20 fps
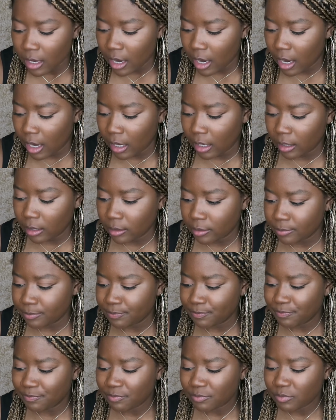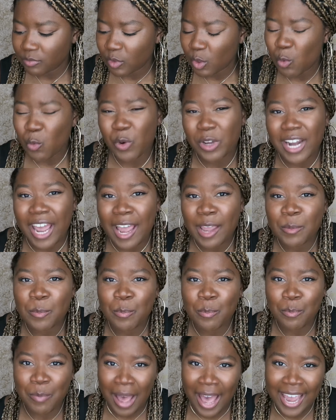Would I
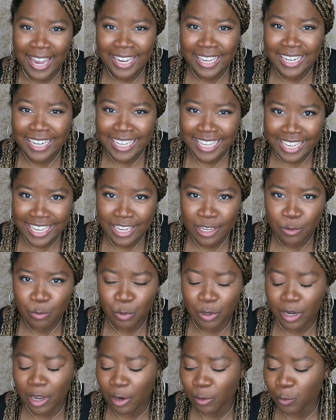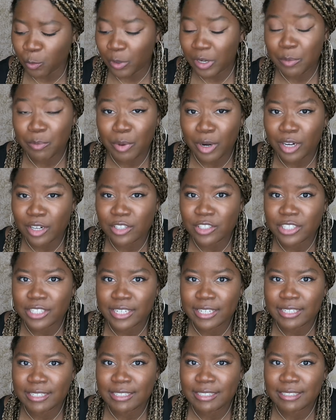buy it again? Would I
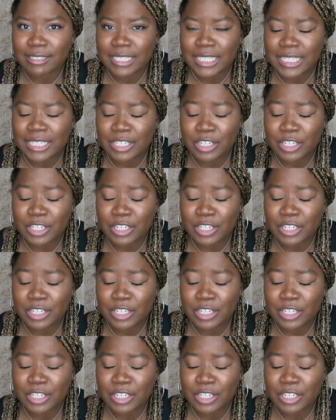repurchase?